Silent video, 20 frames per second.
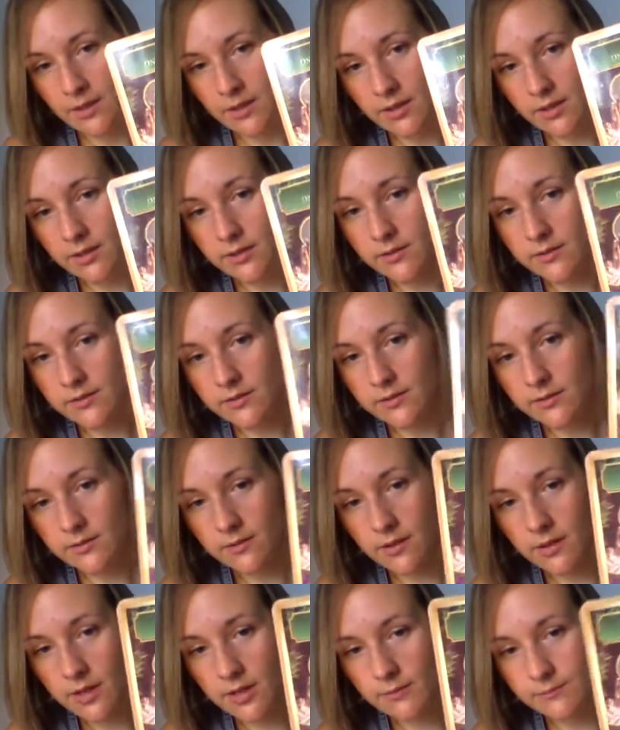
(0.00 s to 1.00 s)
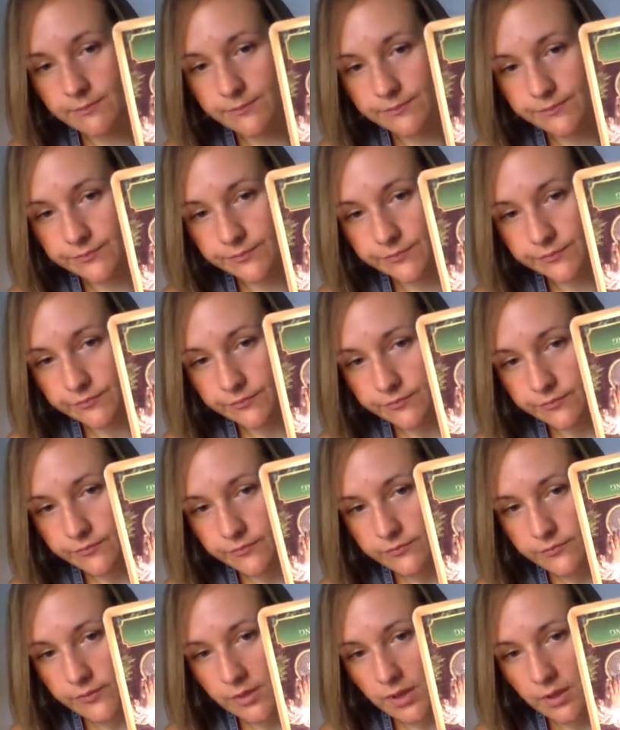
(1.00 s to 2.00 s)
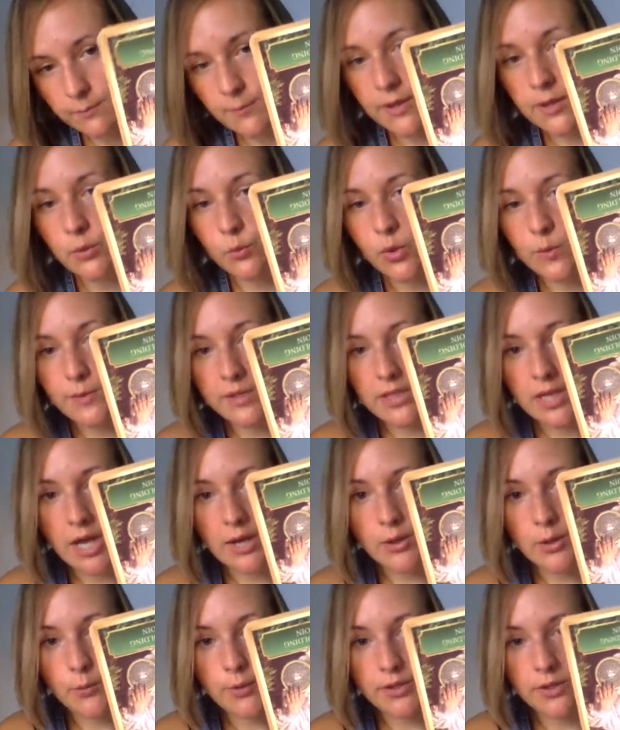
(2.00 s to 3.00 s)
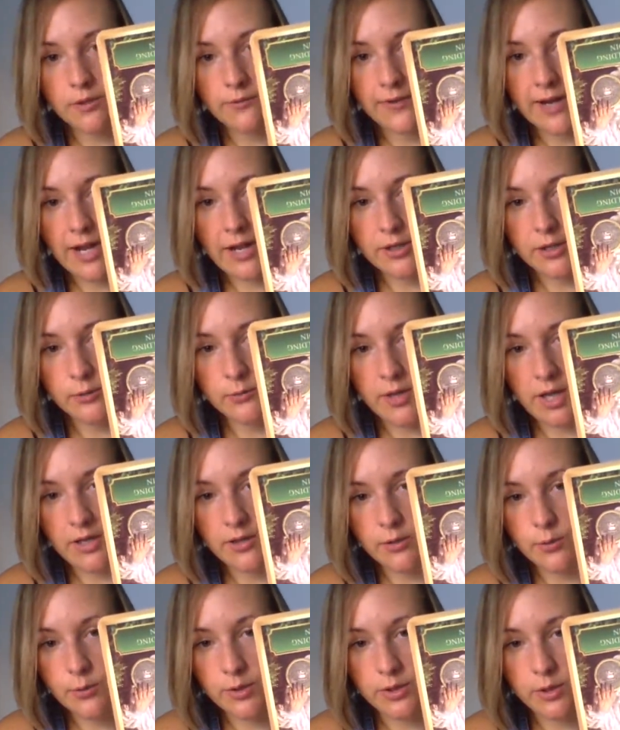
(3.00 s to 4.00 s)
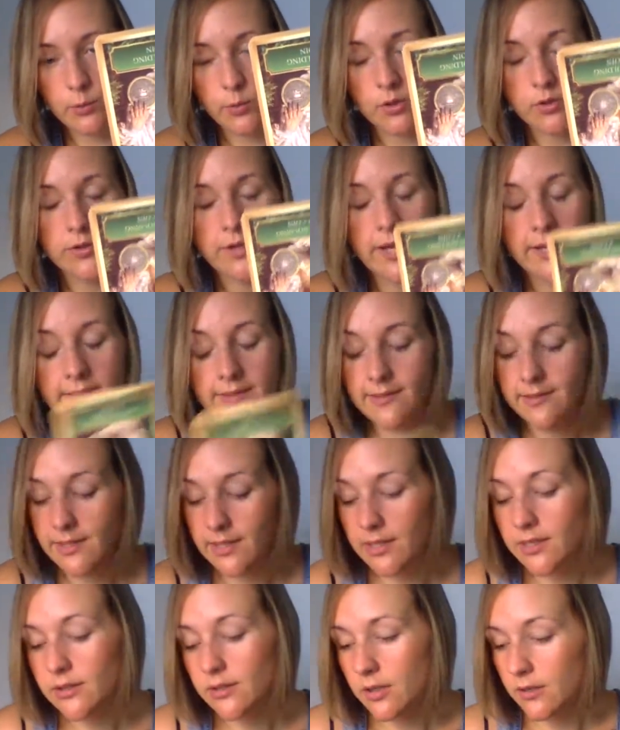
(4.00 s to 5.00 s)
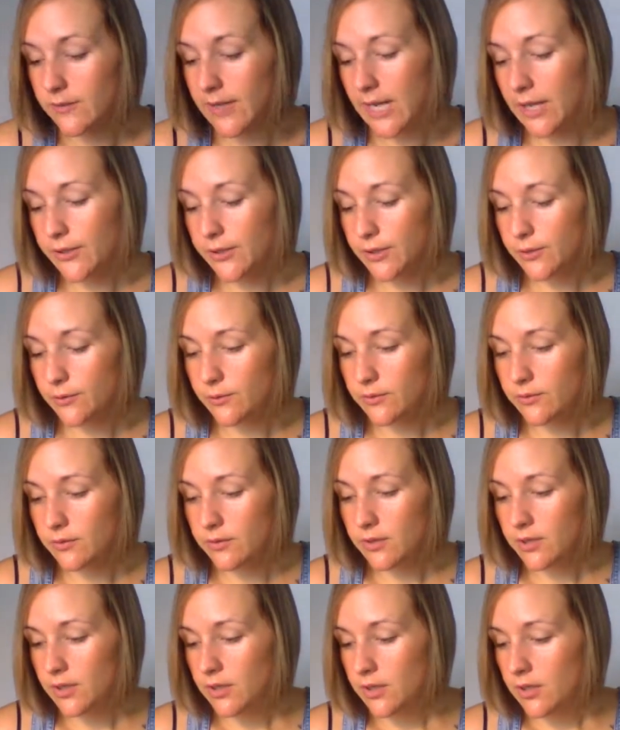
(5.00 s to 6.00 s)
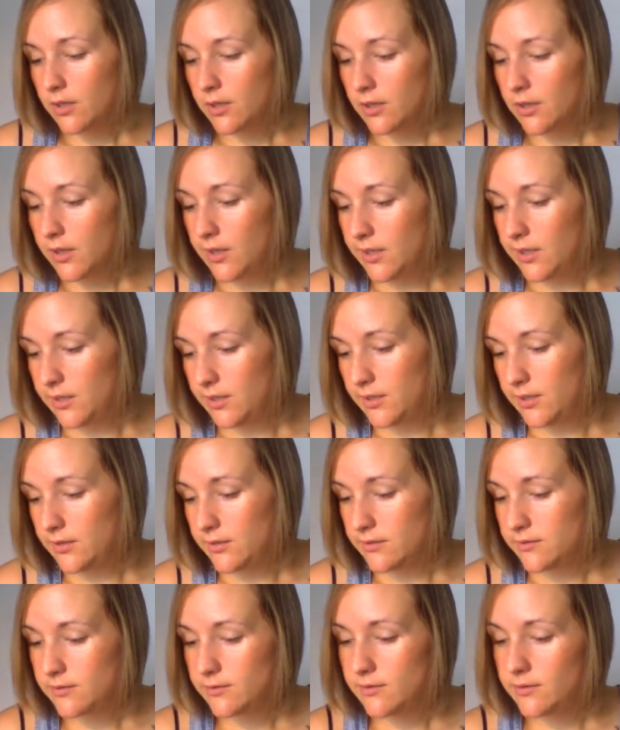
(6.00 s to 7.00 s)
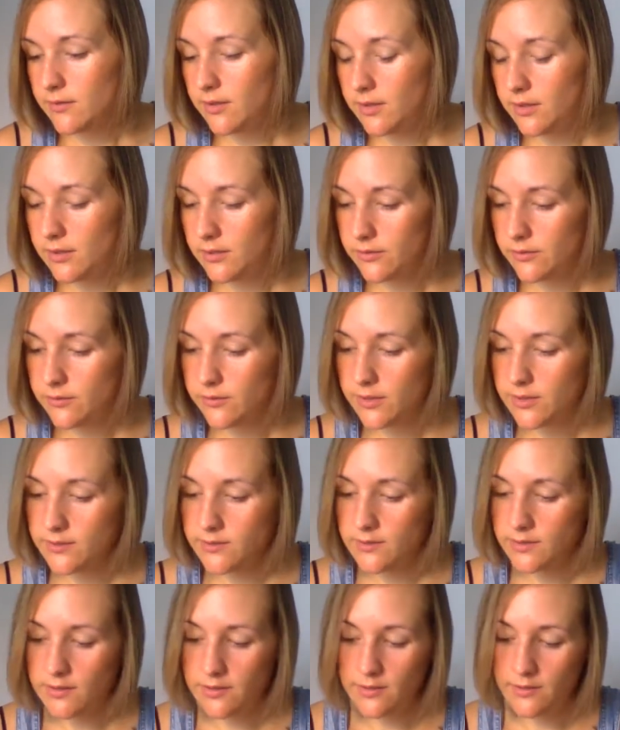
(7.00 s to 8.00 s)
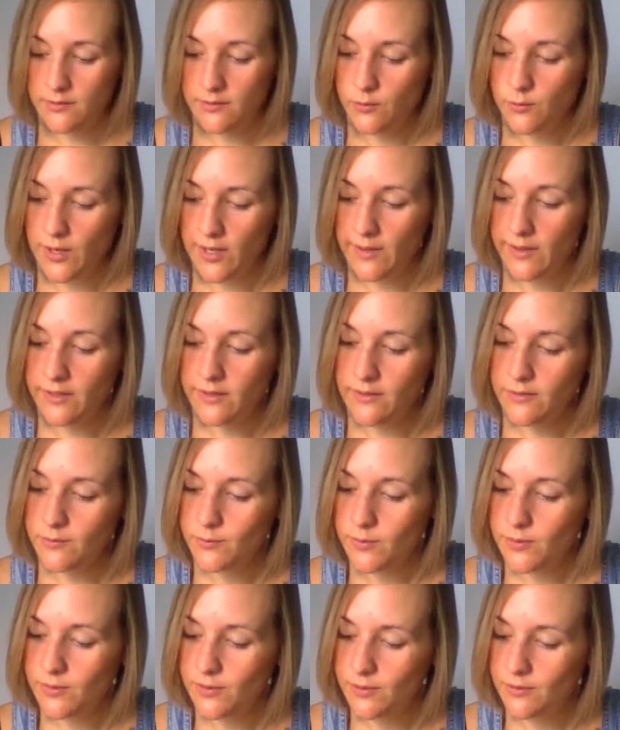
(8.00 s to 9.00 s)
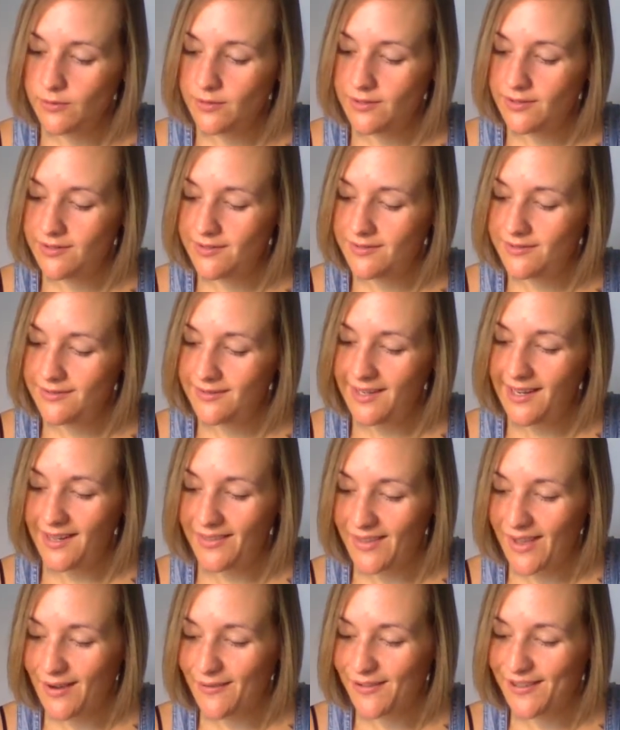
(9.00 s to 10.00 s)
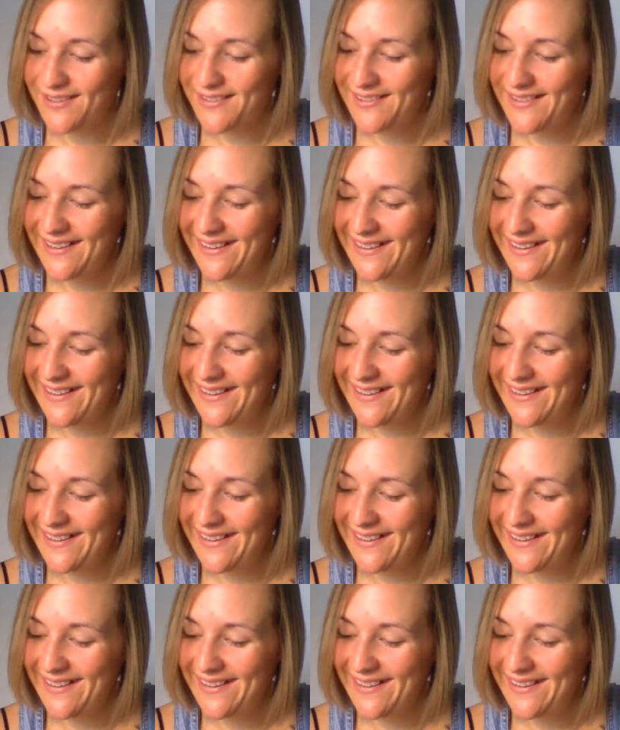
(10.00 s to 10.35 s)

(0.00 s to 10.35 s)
is um, men and women not knowing their value, not knowing their worth, not seeing their value. And then under this is, oh, I like this one too. And that one.